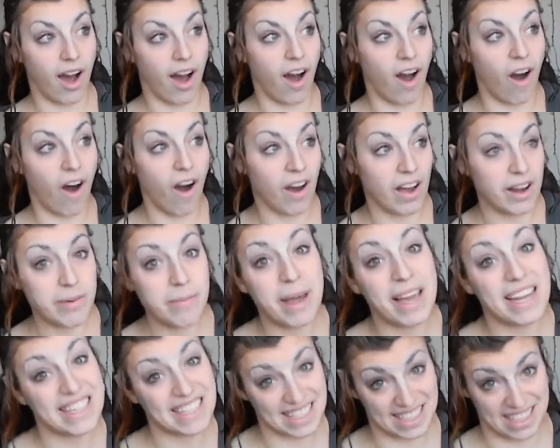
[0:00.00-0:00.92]
on
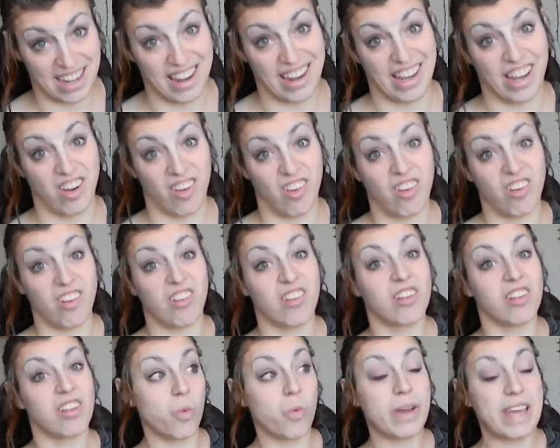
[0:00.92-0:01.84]
my
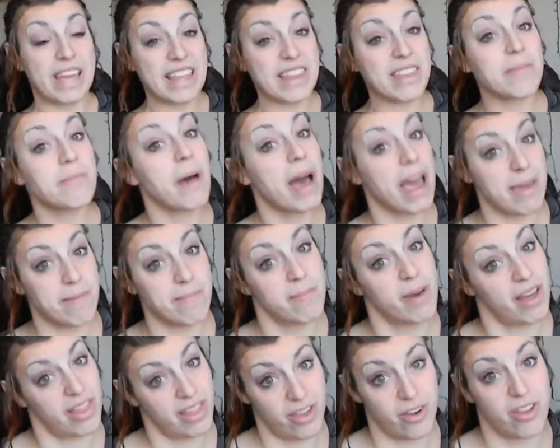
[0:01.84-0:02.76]
cycle with my
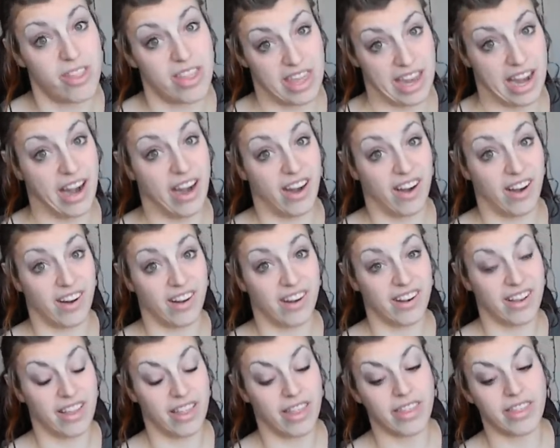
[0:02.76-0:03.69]
mother
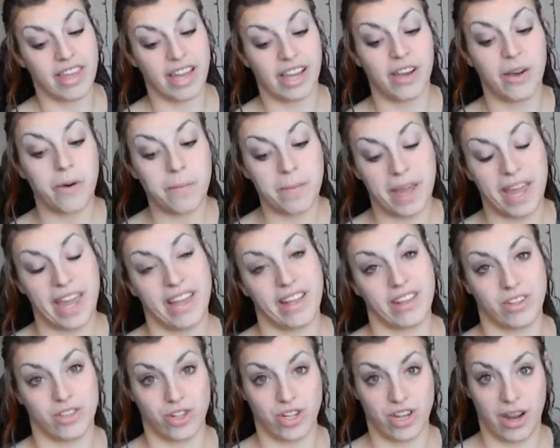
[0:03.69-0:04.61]
there than go
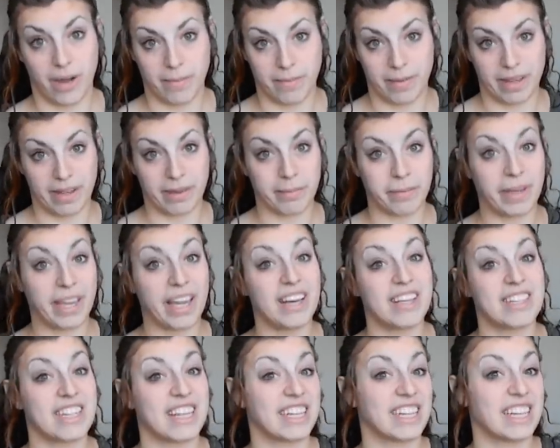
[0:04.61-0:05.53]
pants shopping,
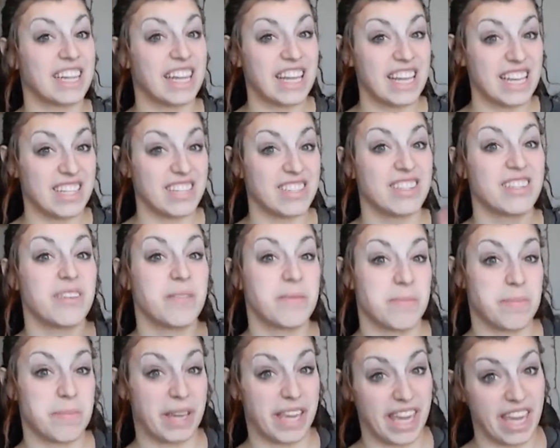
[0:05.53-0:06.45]
because at least
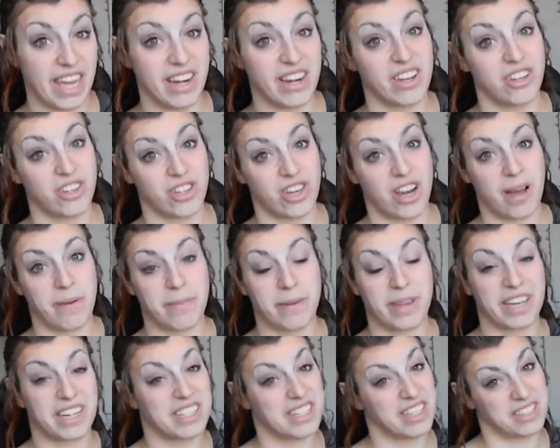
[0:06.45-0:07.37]
bikini
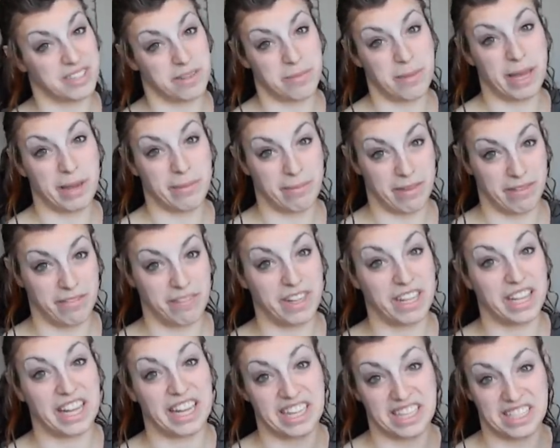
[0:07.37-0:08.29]
shopping doesn't make me
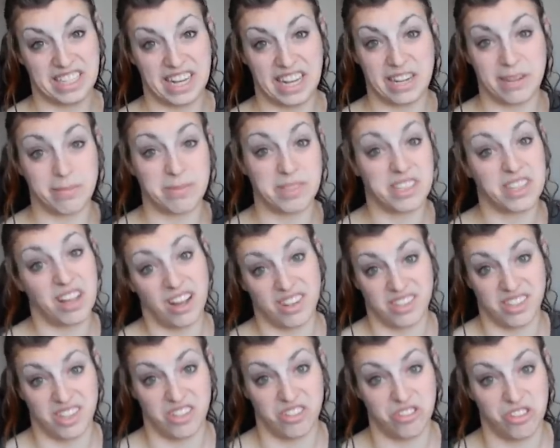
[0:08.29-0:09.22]
feel like a denim
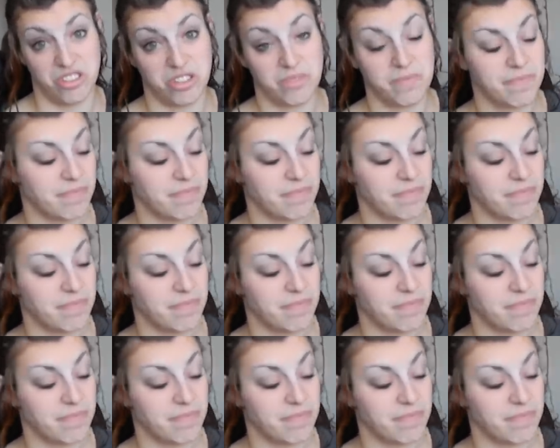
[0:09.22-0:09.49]
sausage.